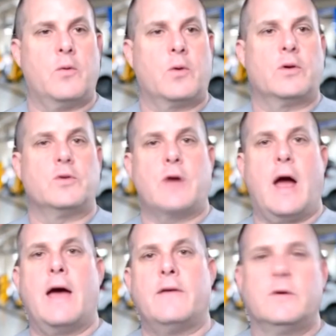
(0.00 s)
We're going to
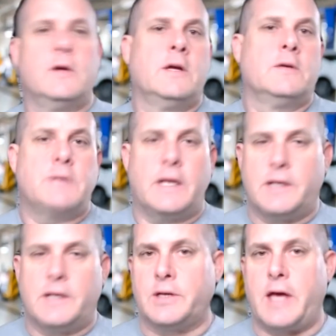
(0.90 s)
drive
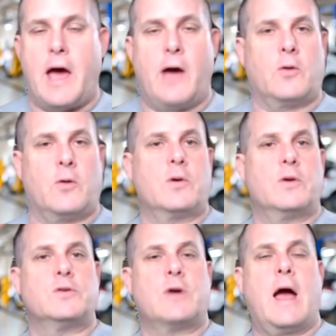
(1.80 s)
technician count, or we're
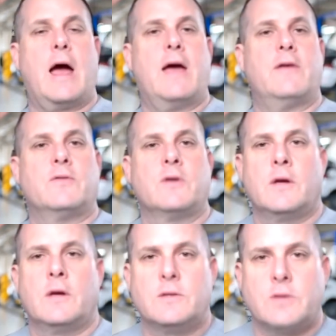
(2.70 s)
going to drive
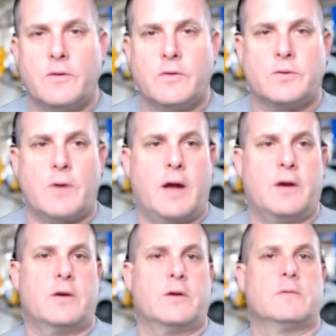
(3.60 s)
service
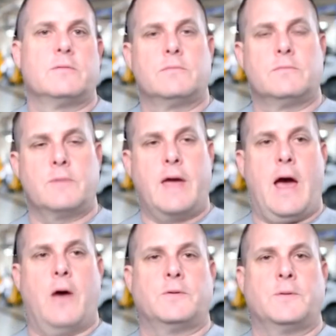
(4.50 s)
writer
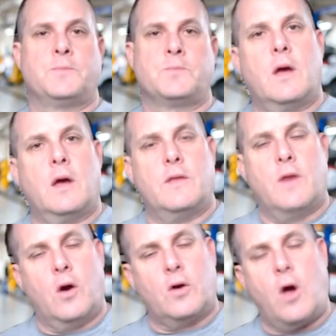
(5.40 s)
count.
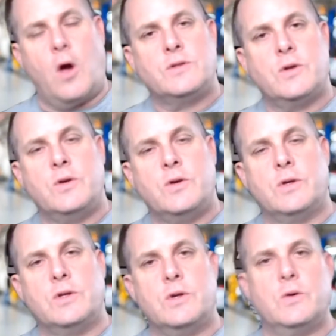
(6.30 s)
There also, you
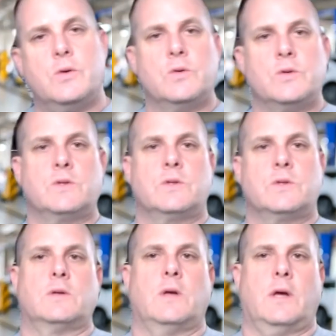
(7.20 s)
can use
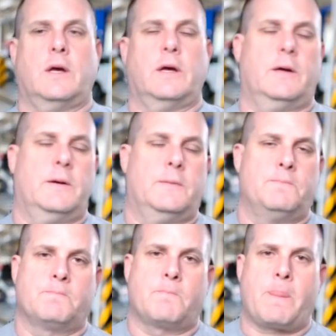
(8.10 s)

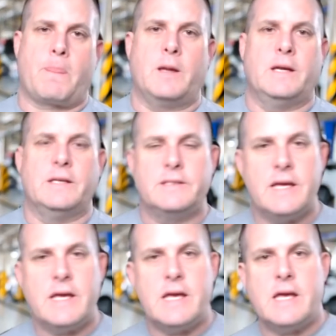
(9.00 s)

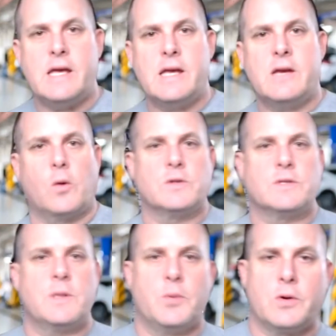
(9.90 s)
Indeed or
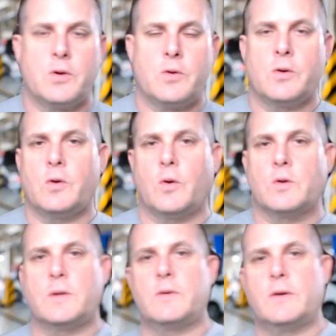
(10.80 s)
ZipRecruiter or
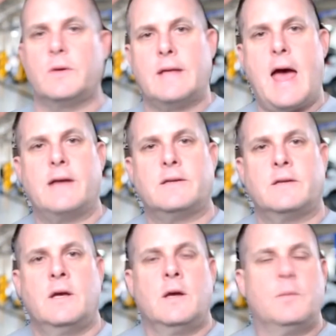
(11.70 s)
something like that,
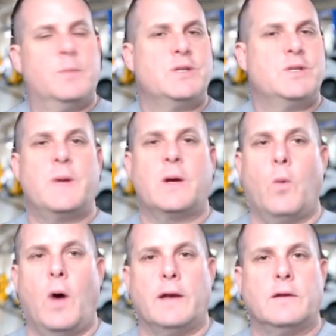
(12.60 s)
but just pick one.